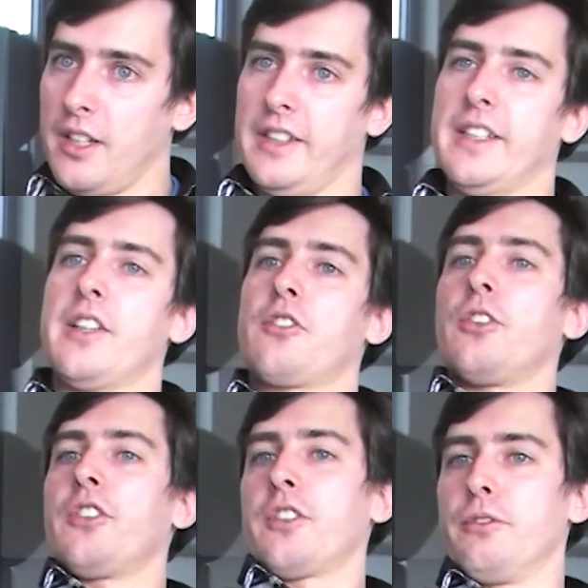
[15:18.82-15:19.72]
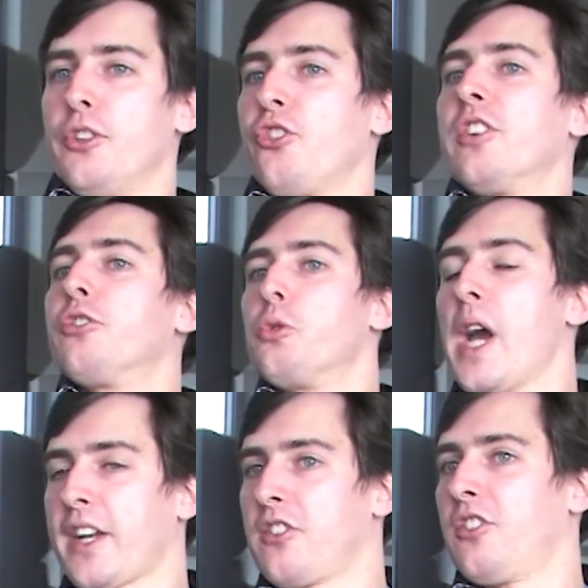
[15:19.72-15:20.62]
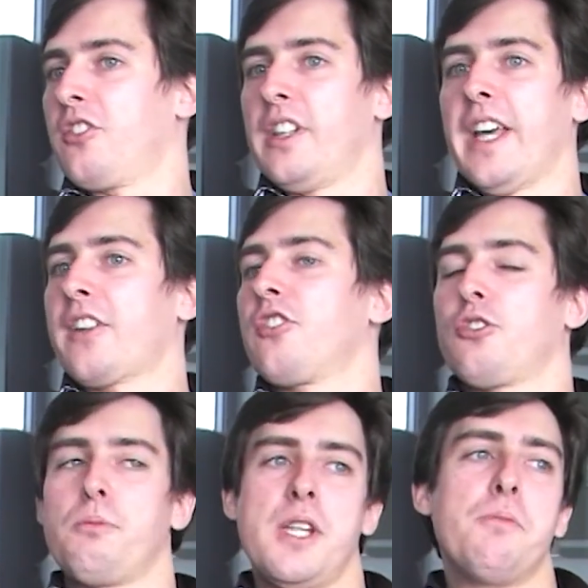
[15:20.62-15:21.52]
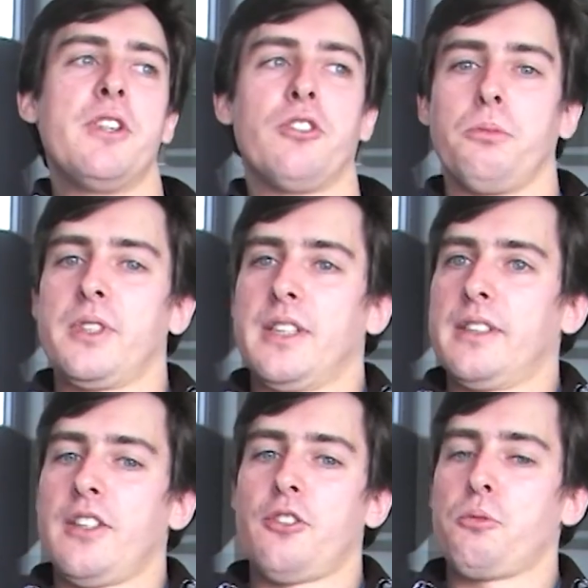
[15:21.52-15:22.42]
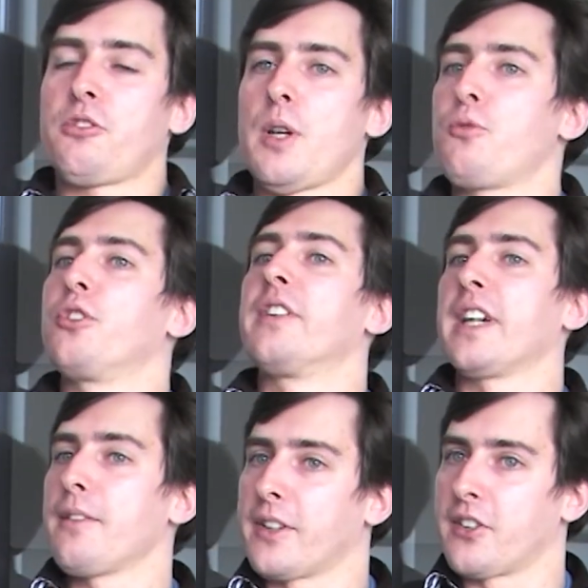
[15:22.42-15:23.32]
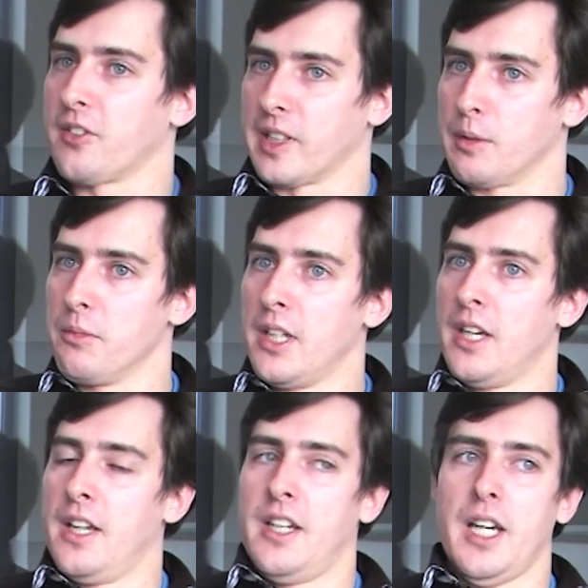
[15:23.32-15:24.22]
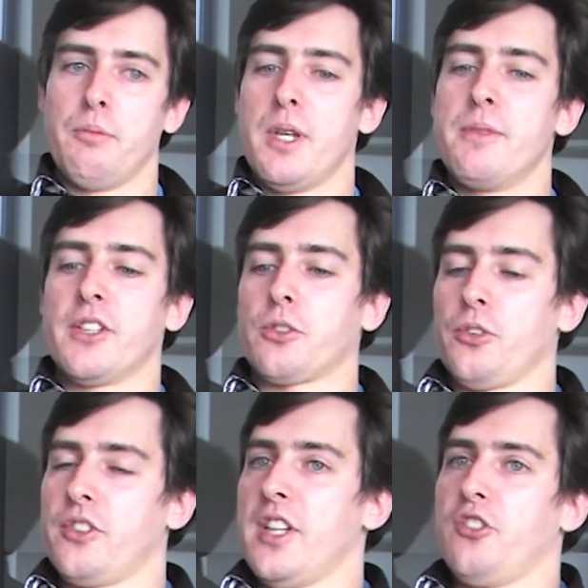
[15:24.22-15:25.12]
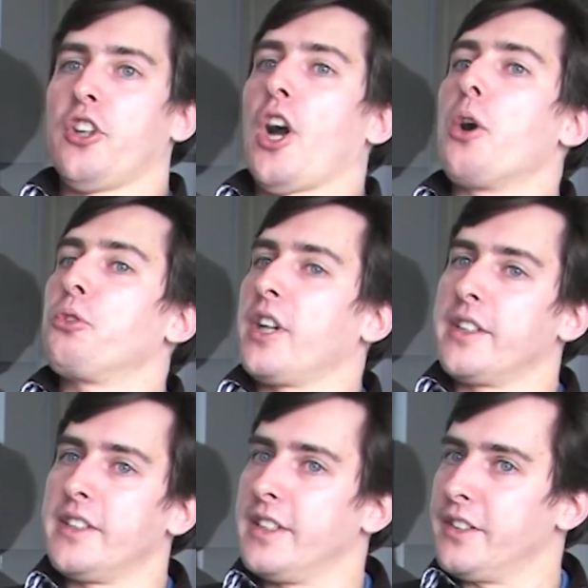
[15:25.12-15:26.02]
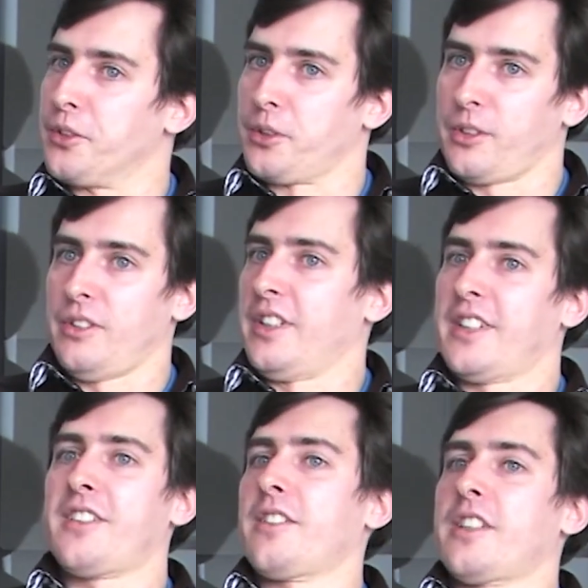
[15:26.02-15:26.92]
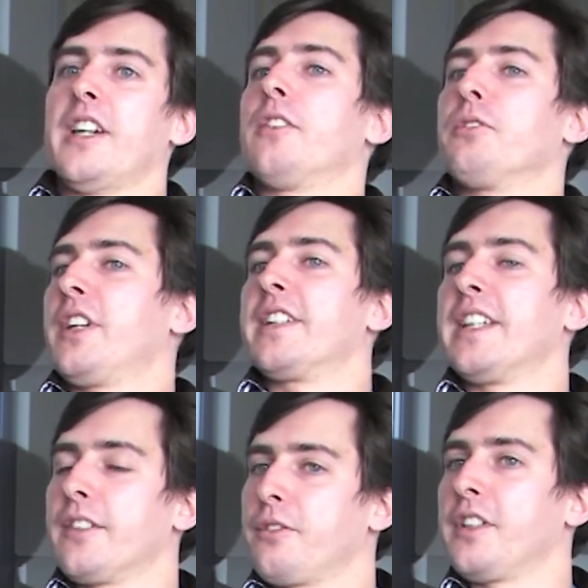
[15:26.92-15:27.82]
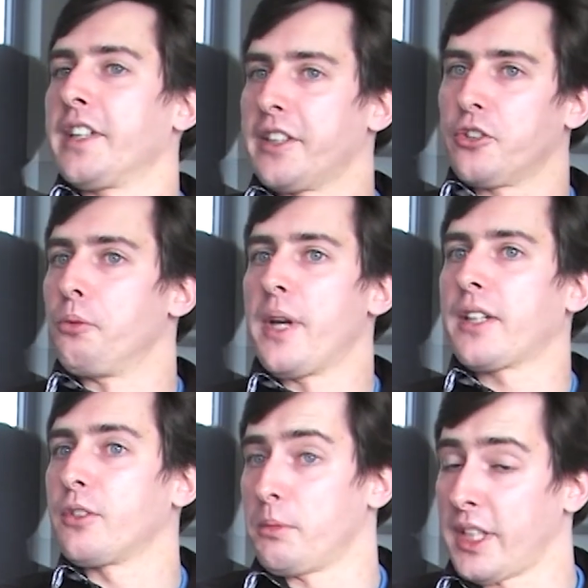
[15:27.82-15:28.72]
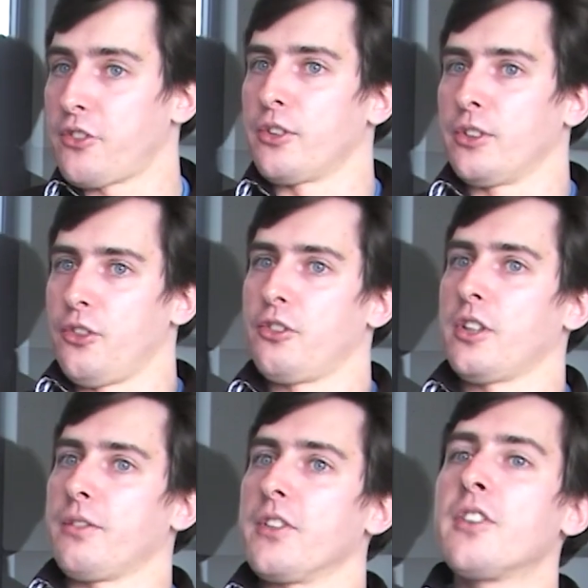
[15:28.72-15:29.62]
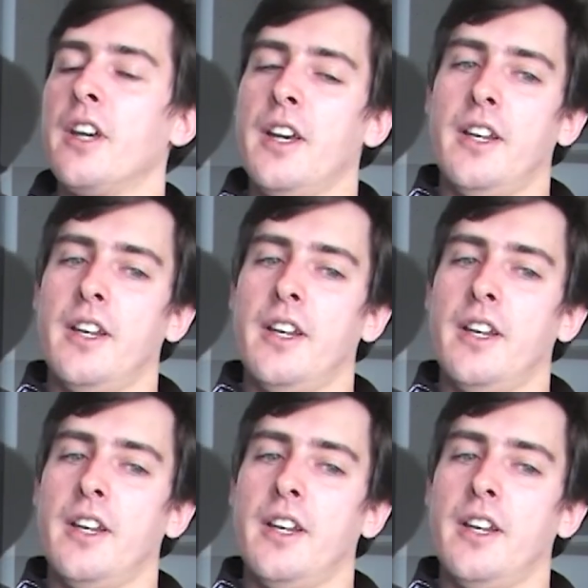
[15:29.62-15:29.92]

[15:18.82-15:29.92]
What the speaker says: And then it's going to traverse into access. And access may be something that subscribes to the traffic stream. And maybe it contains a route ID or like kind of an identifier it got back from an external service.